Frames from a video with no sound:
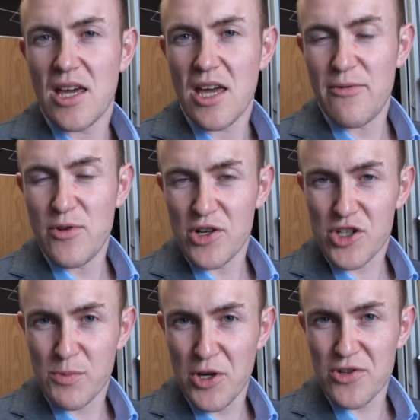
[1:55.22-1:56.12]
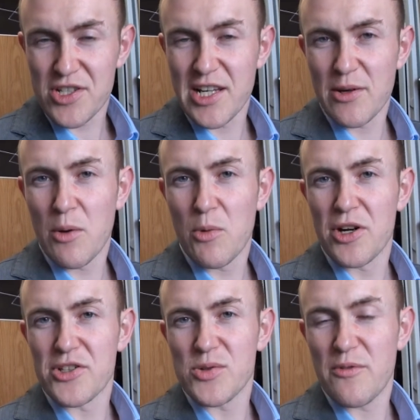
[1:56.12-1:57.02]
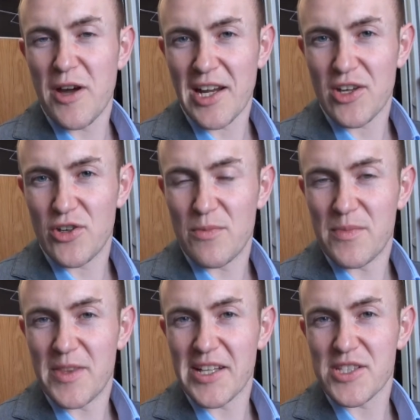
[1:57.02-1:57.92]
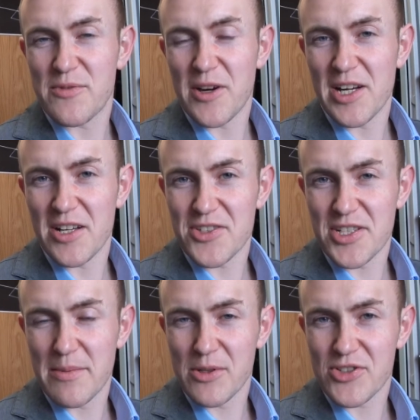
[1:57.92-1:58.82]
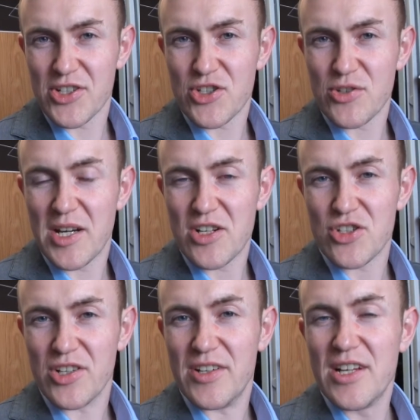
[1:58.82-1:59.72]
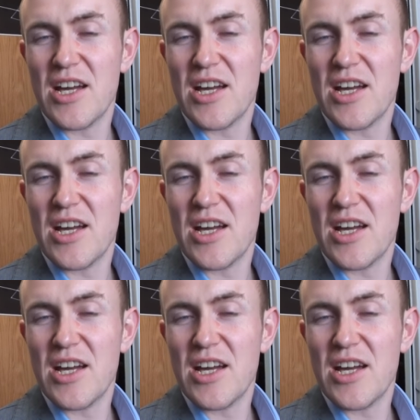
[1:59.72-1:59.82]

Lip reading: If you expose liquid water to a vacuum, that's a very unstable situation.